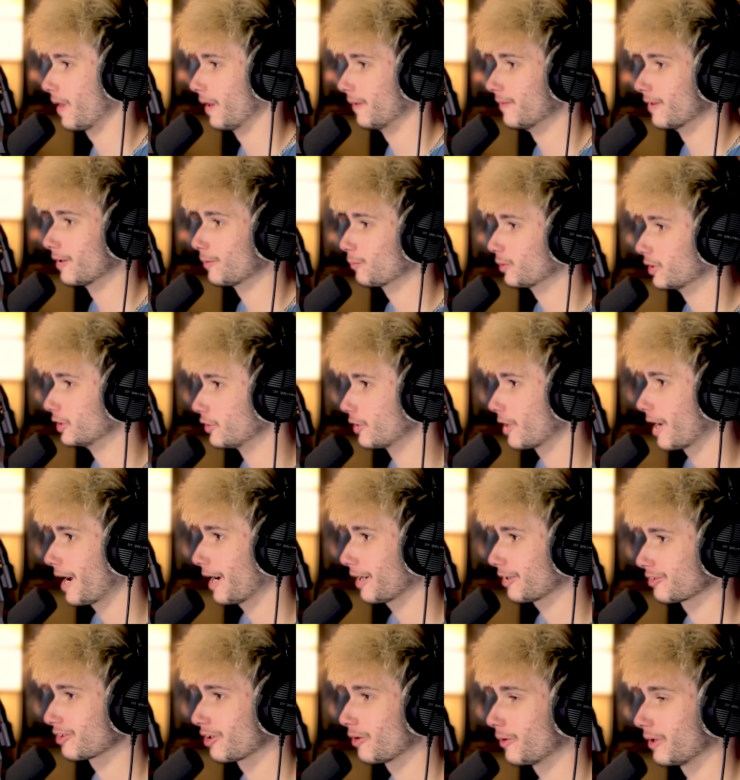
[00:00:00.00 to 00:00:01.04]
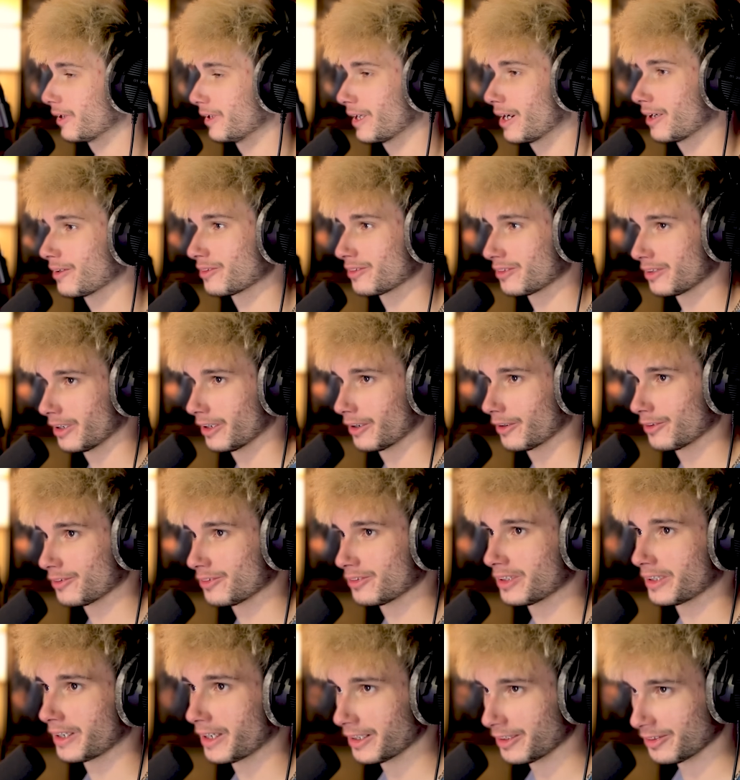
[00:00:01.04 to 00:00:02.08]
And then when Jack's going downstairs
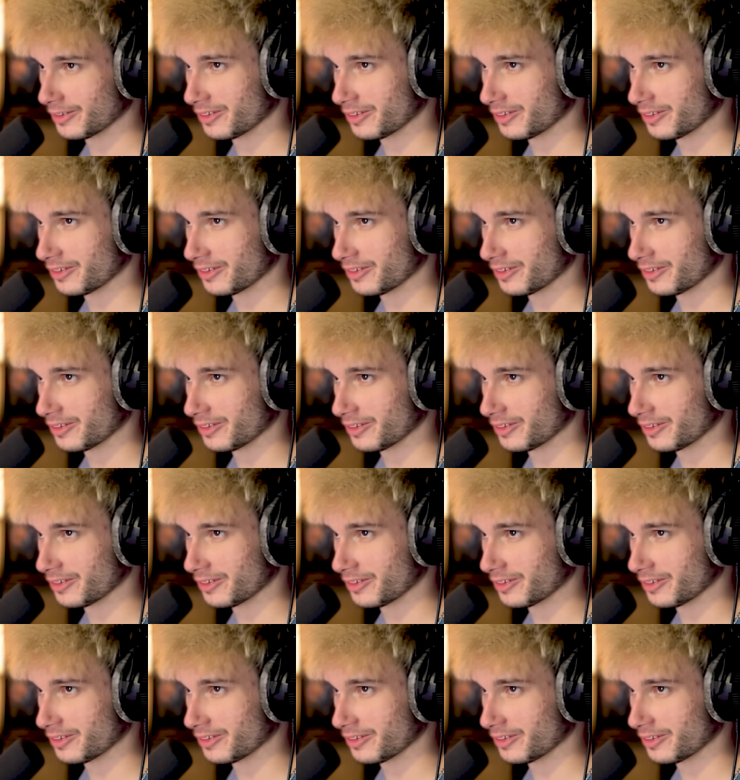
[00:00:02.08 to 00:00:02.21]
to get his